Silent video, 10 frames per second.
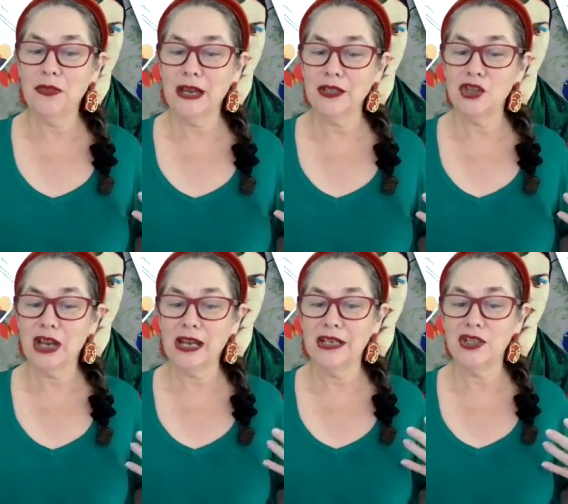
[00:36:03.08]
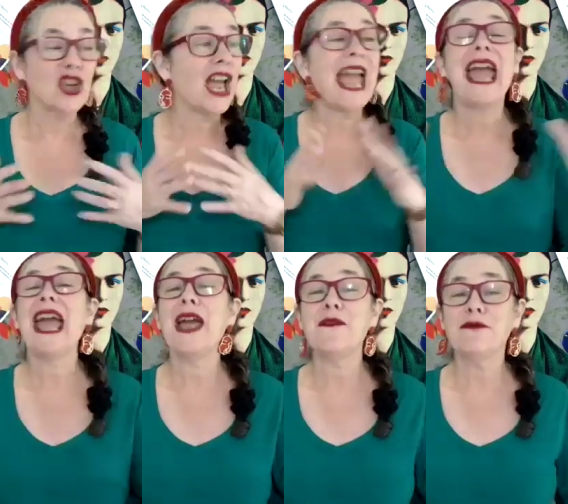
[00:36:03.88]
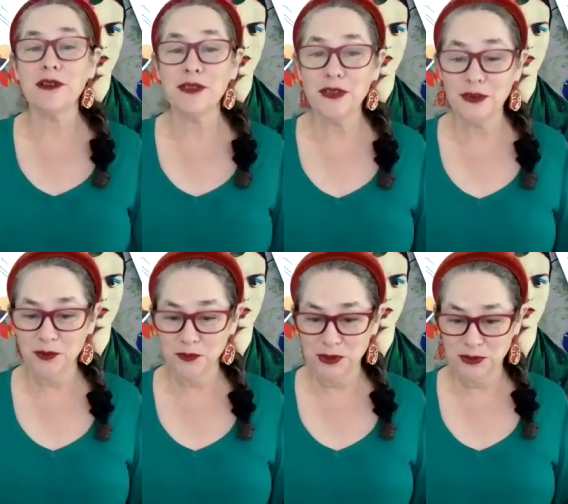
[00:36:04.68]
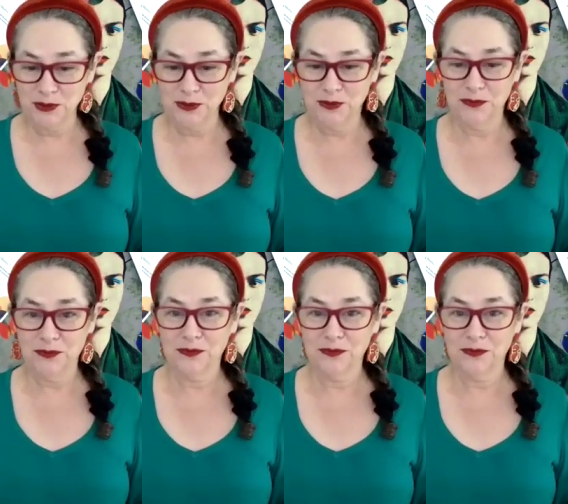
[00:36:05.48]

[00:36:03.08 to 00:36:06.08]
would that change everything that we do?